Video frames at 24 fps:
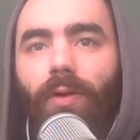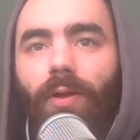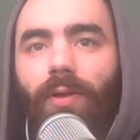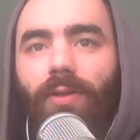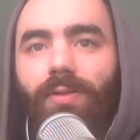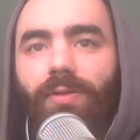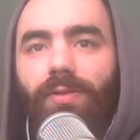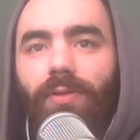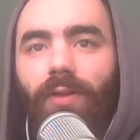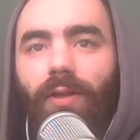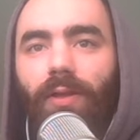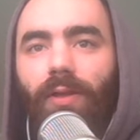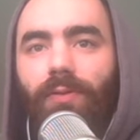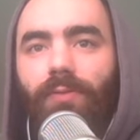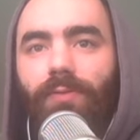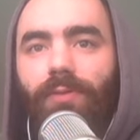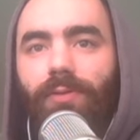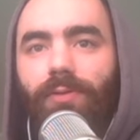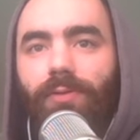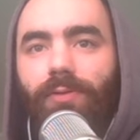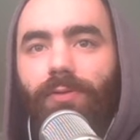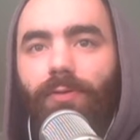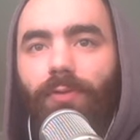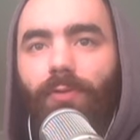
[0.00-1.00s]
Right, so that
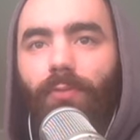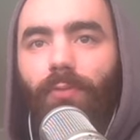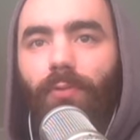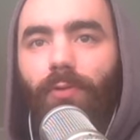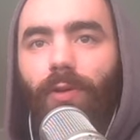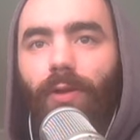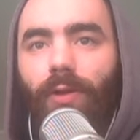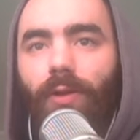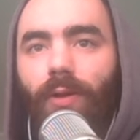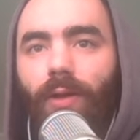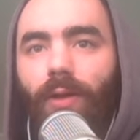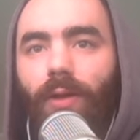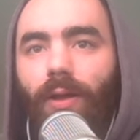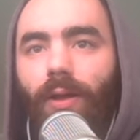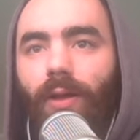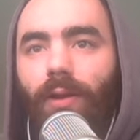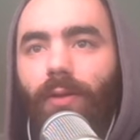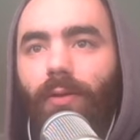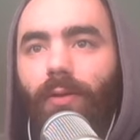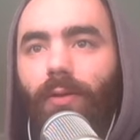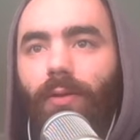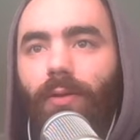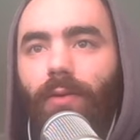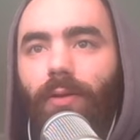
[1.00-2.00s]
gives you zero point
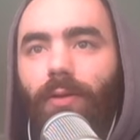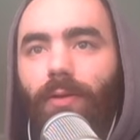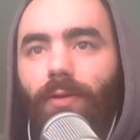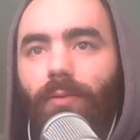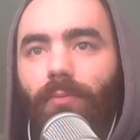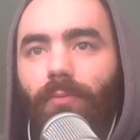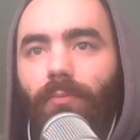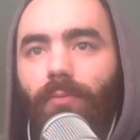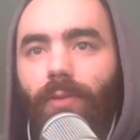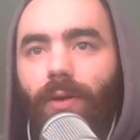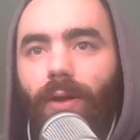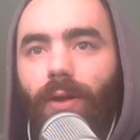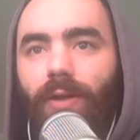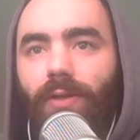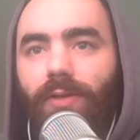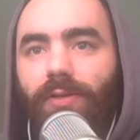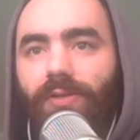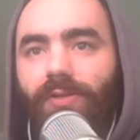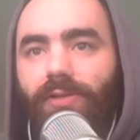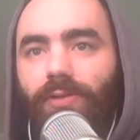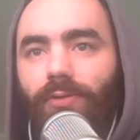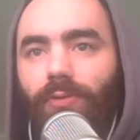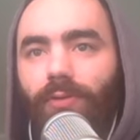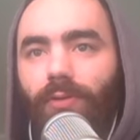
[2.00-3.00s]
nine
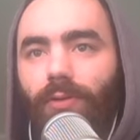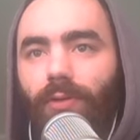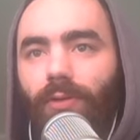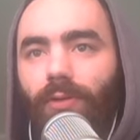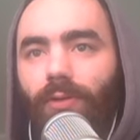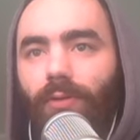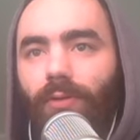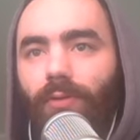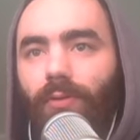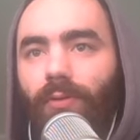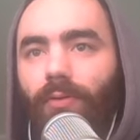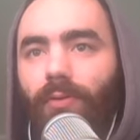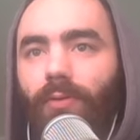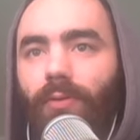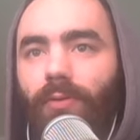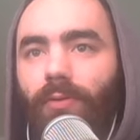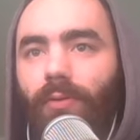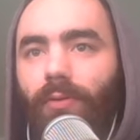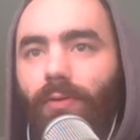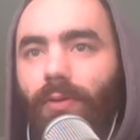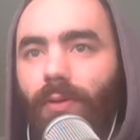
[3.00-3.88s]
minus two Q